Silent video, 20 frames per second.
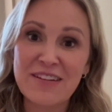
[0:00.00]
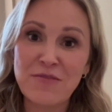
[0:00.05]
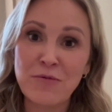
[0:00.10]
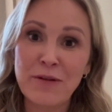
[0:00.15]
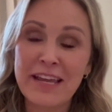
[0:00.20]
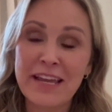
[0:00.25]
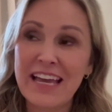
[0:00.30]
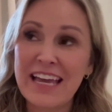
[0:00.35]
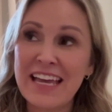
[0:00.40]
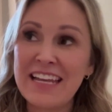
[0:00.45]

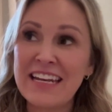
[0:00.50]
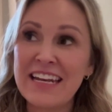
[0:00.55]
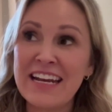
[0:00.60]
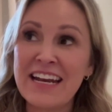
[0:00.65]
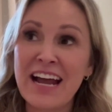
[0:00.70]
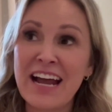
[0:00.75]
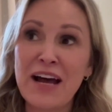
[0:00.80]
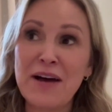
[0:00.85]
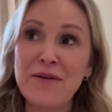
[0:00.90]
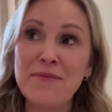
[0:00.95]
we ended
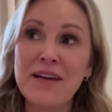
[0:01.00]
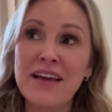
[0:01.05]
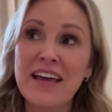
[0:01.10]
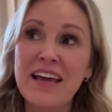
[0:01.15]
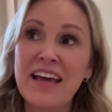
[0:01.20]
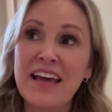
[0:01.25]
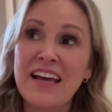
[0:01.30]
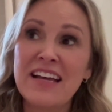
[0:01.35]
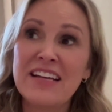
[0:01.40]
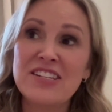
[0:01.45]
up
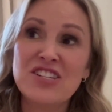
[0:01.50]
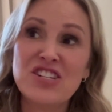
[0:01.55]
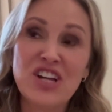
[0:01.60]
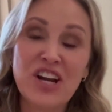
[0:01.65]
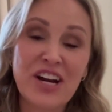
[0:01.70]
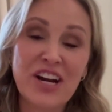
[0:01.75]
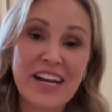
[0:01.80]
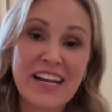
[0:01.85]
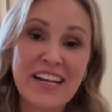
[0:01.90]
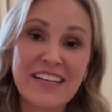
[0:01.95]

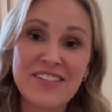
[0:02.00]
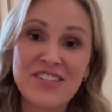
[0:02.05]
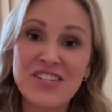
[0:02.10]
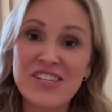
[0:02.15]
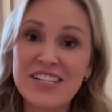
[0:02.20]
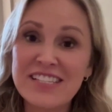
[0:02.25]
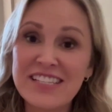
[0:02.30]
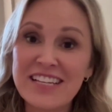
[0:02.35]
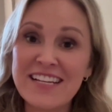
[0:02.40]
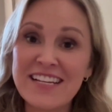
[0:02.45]
sharing
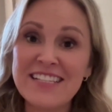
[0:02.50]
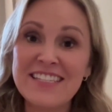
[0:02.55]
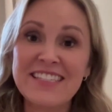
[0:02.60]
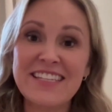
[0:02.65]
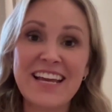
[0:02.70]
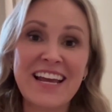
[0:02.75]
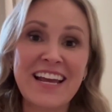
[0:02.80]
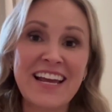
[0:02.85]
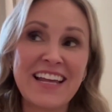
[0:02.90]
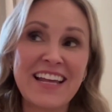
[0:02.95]
Jesus
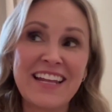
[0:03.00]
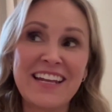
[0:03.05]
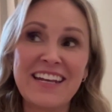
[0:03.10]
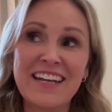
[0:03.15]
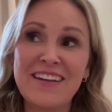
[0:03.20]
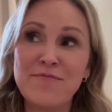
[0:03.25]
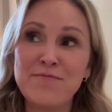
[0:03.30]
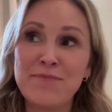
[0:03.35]
and